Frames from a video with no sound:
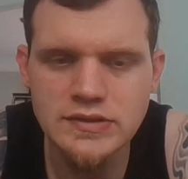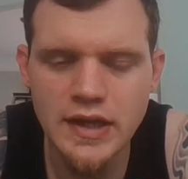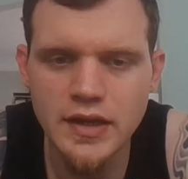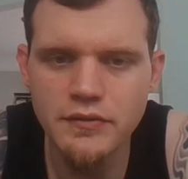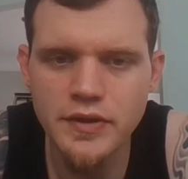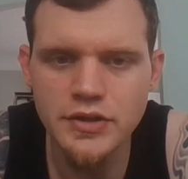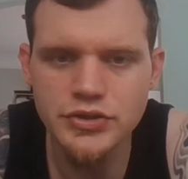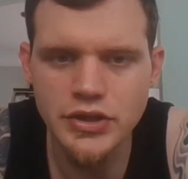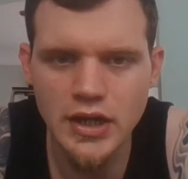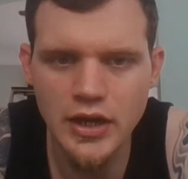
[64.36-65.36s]
out of the
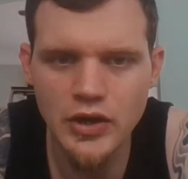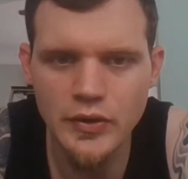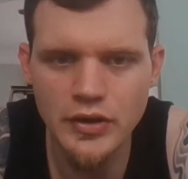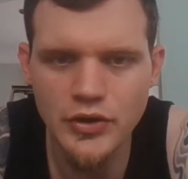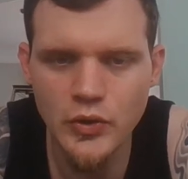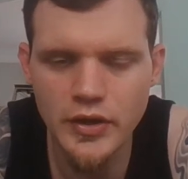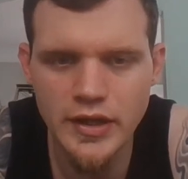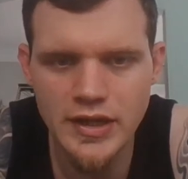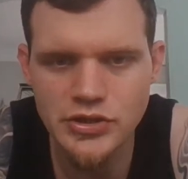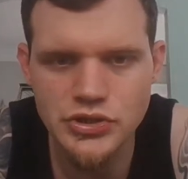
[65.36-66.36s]
Chicago,
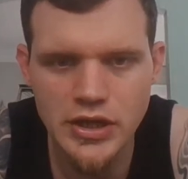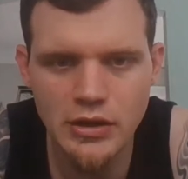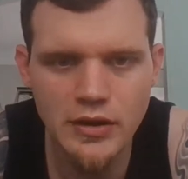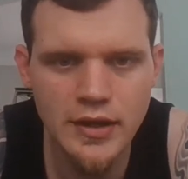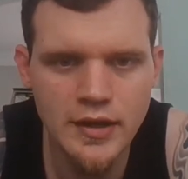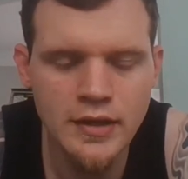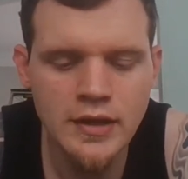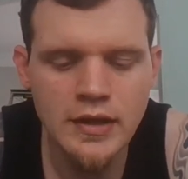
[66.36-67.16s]
Illinois-ish area.